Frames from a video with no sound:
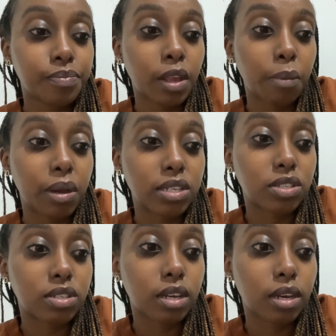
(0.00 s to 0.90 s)

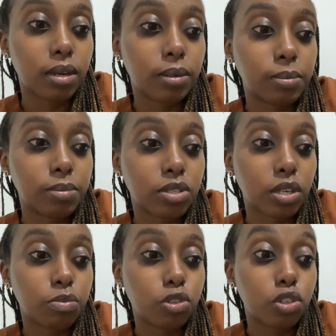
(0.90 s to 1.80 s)
passed
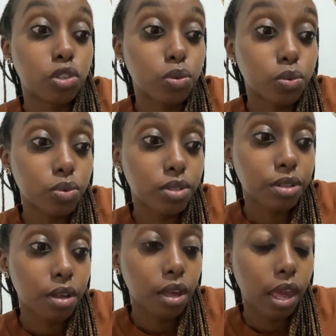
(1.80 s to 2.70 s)
some shoes,
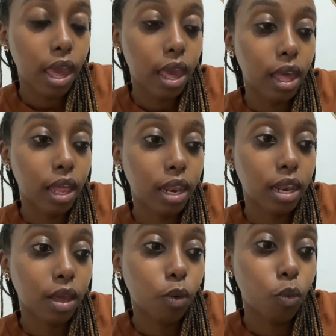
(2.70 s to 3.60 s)
and
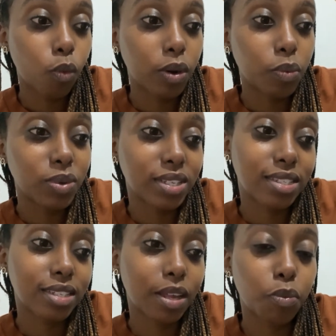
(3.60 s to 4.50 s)
when
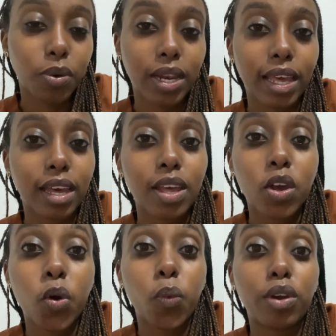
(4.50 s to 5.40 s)
we were like,
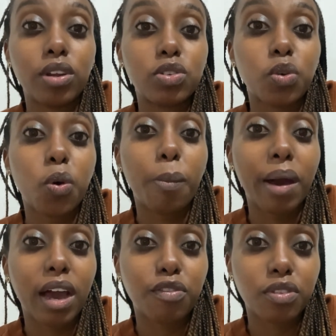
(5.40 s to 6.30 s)
we're going to go
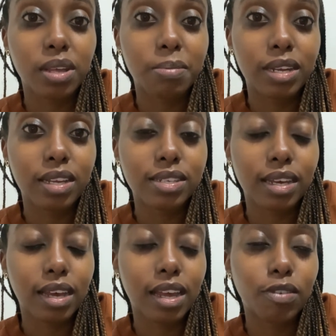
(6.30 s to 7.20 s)
back for them
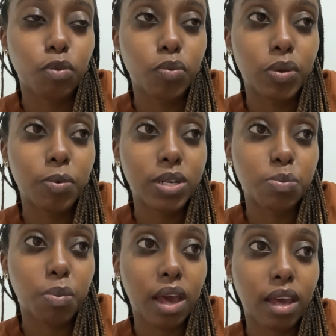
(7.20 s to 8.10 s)
later, and when we went
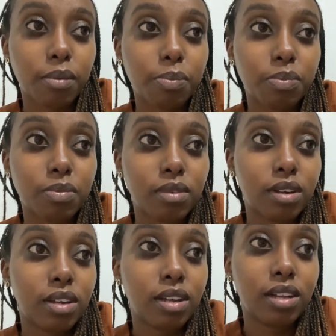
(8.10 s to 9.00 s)
back,
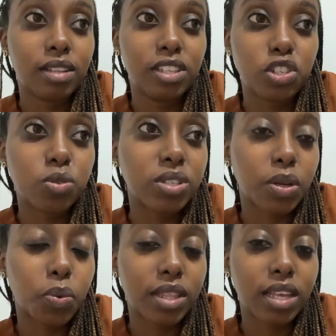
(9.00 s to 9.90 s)
the shoes that
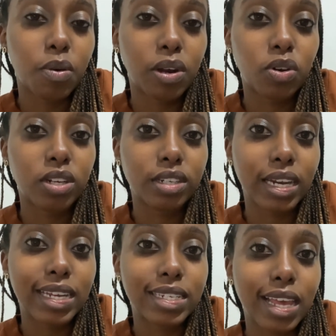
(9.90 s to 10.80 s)
were there were not
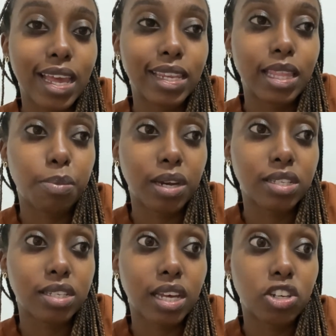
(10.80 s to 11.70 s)
great and the
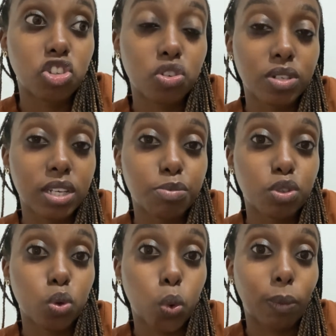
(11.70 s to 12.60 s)
prices had shot up.
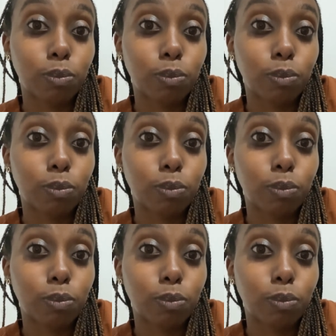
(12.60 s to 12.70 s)
So